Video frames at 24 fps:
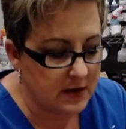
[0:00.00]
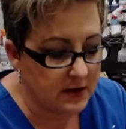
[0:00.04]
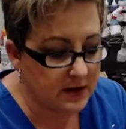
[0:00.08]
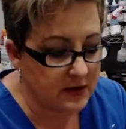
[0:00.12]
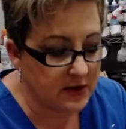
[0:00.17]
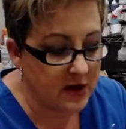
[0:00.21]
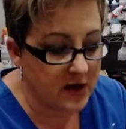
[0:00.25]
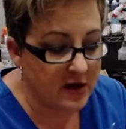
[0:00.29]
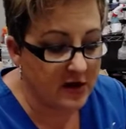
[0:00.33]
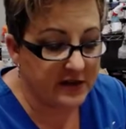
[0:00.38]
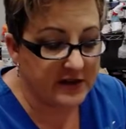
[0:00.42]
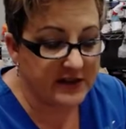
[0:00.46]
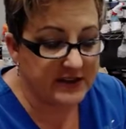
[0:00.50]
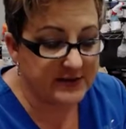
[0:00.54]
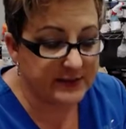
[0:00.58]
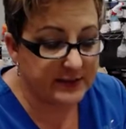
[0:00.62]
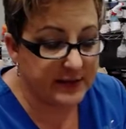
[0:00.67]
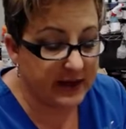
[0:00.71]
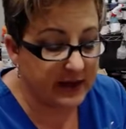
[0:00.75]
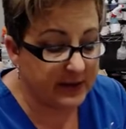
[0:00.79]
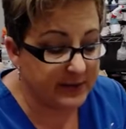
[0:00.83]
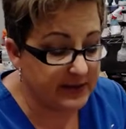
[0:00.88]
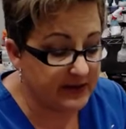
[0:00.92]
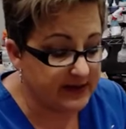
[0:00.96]
Y'all, this
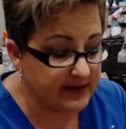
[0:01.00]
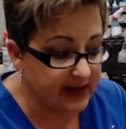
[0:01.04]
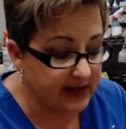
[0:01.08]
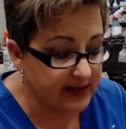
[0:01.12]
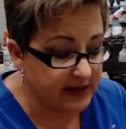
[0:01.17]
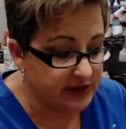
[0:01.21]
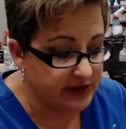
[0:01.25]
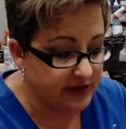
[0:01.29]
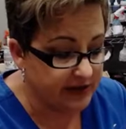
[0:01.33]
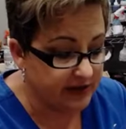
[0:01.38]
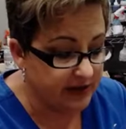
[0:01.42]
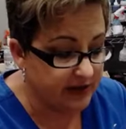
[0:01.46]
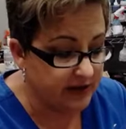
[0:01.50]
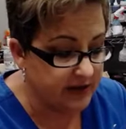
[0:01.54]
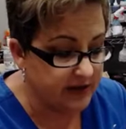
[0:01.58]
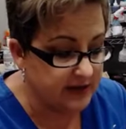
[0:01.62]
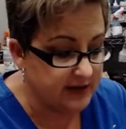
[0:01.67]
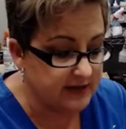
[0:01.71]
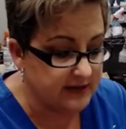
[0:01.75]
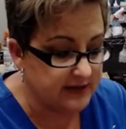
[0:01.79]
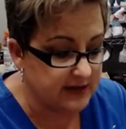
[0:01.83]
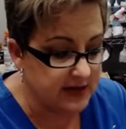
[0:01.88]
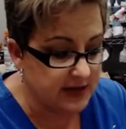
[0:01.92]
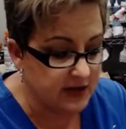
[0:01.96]
pigmentation
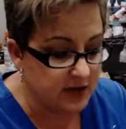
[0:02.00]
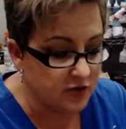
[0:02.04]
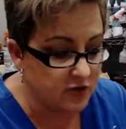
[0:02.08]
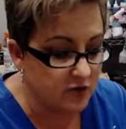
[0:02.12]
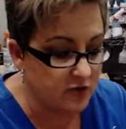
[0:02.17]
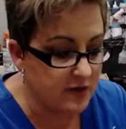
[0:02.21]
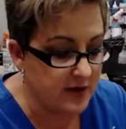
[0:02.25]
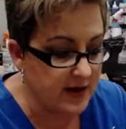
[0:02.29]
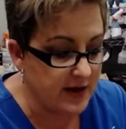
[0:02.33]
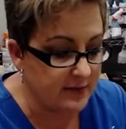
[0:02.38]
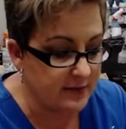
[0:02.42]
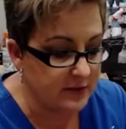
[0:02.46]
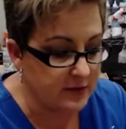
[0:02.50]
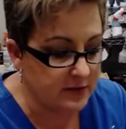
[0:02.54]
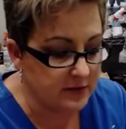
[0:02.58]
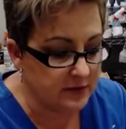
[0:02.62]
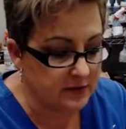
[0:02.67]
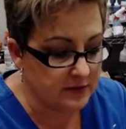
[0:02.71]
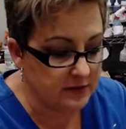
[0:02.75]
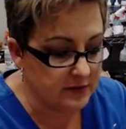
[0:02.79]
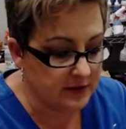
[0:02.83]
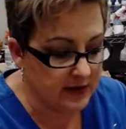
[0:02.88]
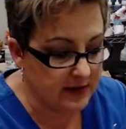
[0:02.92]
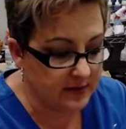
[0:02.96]
is
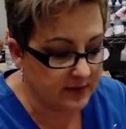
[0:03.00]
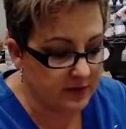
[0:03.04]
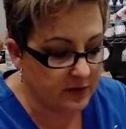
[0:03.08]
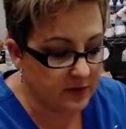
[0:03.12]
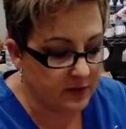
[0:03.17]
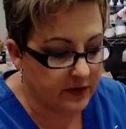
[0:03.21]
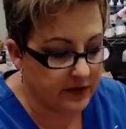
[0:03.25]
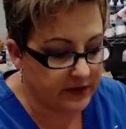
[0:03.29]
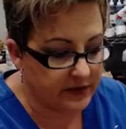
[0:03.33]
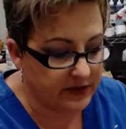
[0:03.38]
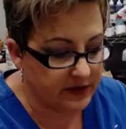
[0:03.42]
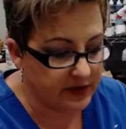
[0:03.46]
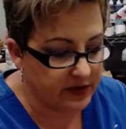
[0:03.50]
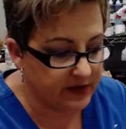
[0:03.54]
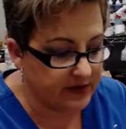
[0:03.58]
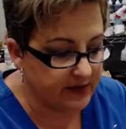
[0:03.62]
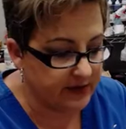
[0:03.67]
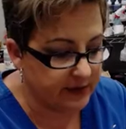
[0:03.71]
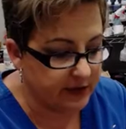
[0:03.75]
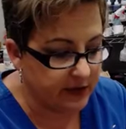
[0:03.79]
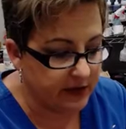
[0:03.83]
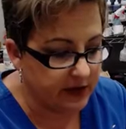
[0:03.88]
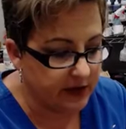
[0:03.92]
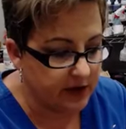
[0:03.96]
incredible. I'm going to
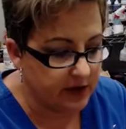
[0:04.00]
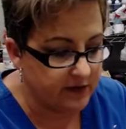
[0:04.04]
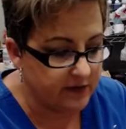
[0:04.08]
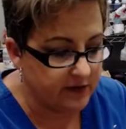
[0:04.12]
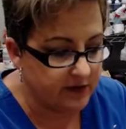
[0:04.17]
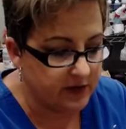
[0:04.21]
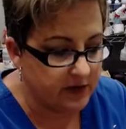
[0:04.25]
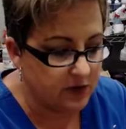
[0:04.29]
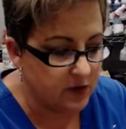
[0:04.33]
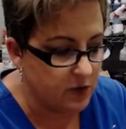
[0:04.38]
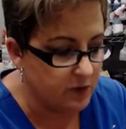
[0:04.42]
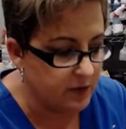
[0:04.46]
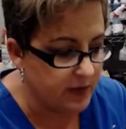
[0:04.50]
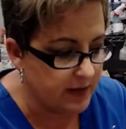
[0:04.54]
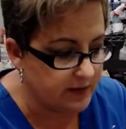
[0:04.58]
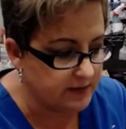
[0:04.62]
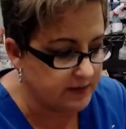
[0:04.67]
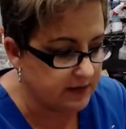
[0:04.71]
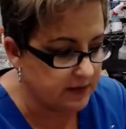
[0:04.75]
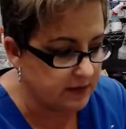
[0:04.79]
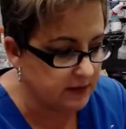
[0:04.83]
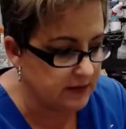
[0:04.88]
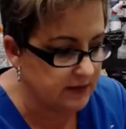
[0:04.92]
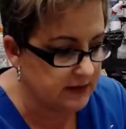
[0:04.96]
just put it over the whole
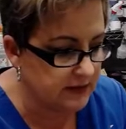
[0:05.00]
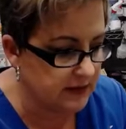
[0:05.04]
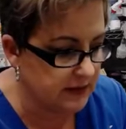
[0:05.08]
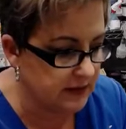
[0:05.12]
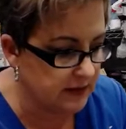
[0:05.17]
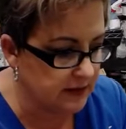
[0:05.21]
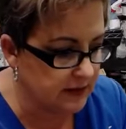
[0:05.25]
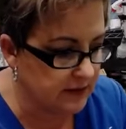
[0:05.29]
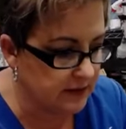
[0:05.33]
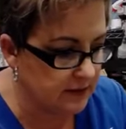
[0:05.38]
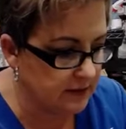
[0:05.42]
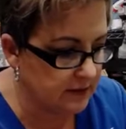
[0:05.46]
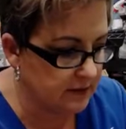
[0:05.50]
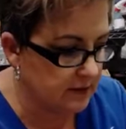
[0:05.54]
popsicle stick.